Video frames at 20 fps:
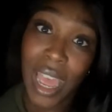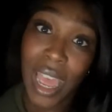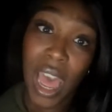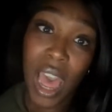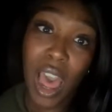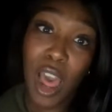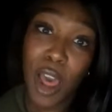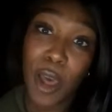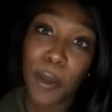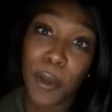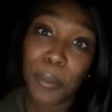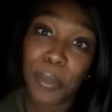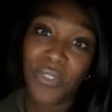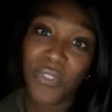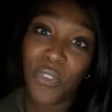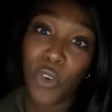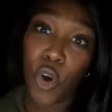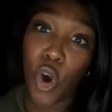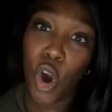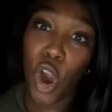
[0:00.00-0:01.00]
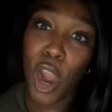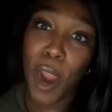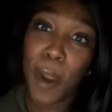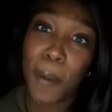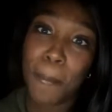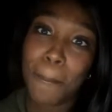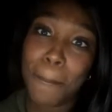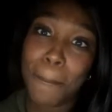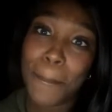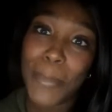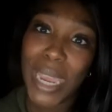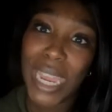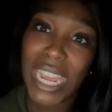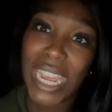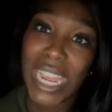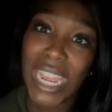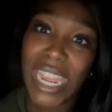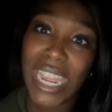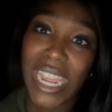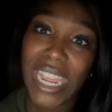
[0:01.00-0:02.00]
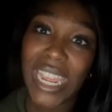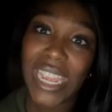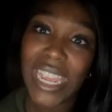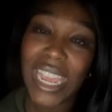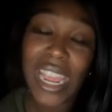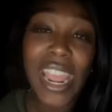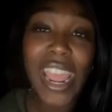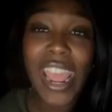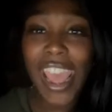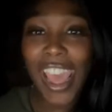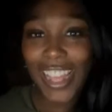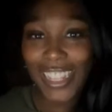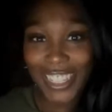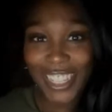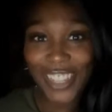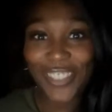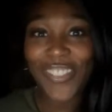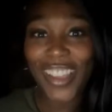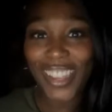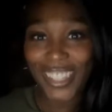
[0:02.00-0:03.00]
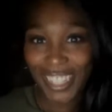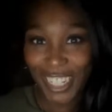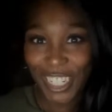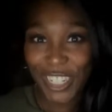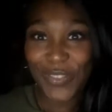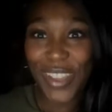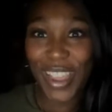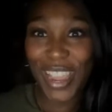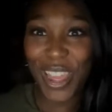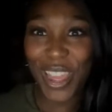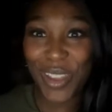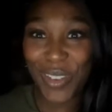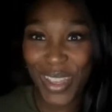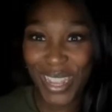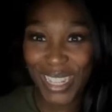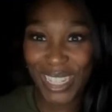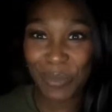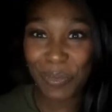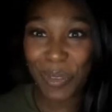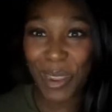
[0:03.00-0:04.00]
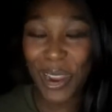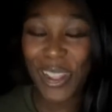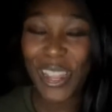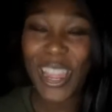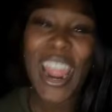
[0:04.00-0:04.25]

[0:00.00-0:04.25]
For many, I see the face that you made, Mr. Perry.